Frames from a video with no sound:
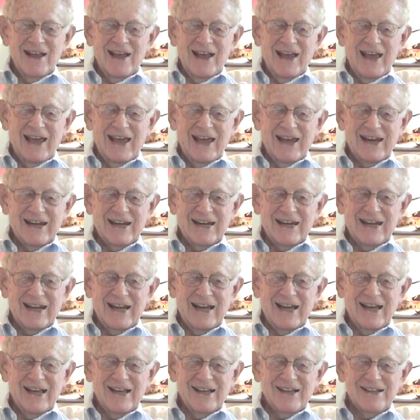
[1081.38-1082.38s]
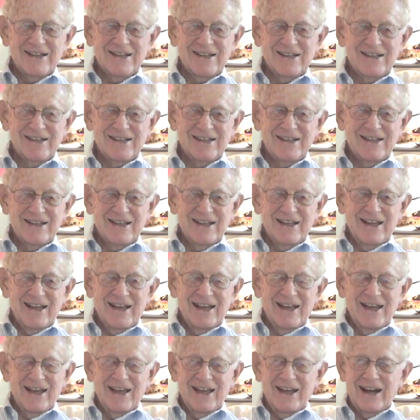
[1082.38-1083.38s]
And I
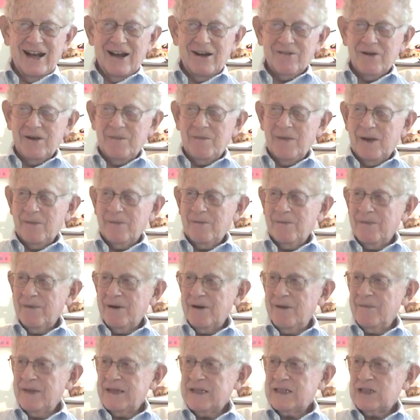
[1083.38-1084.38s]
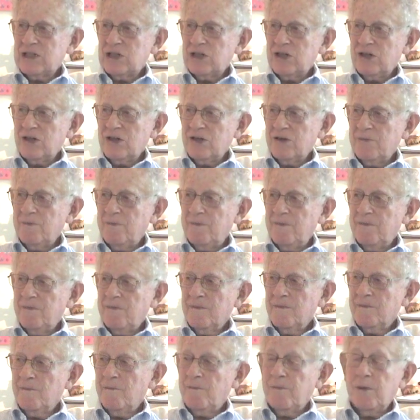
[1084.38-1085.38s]
remember Mr.
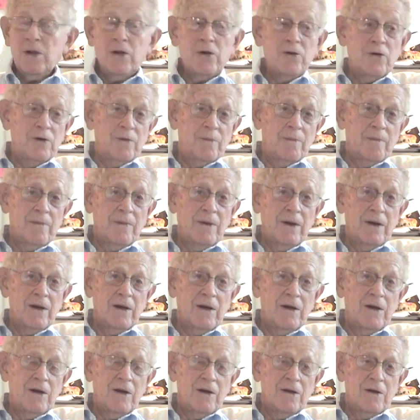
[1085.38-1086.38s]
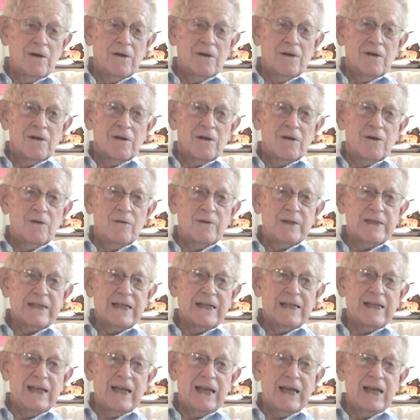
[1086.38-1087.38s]
Bloom, who was
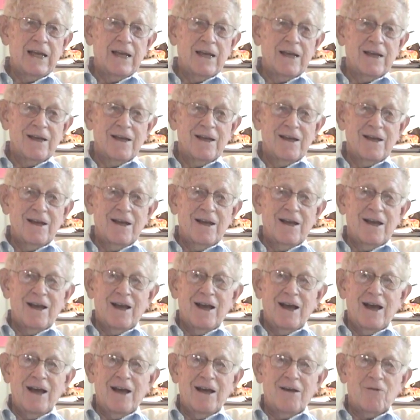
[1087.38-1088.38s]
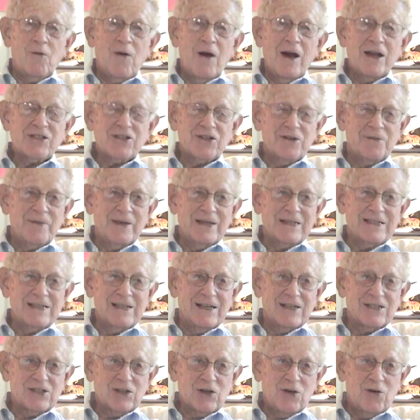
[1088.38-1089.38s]
in the washer
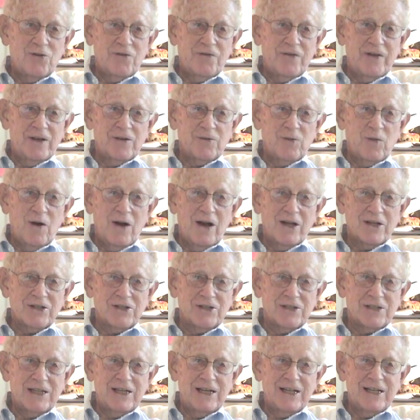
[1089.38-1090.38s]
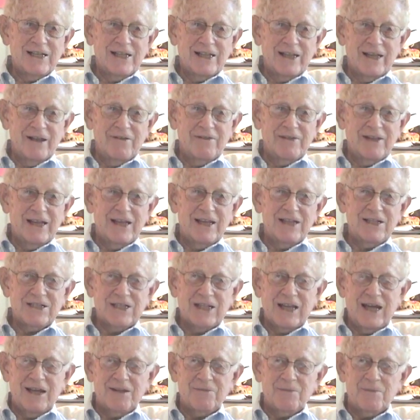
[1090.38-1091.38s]
business, Cofield Washers. He didn't live in the
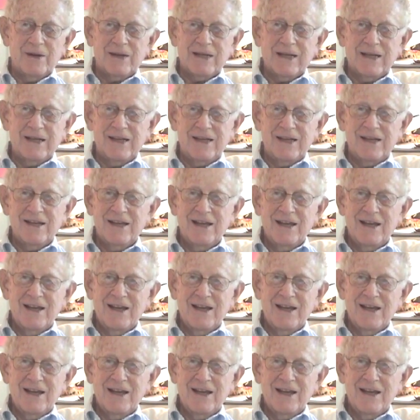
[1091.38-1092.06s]
East End, but he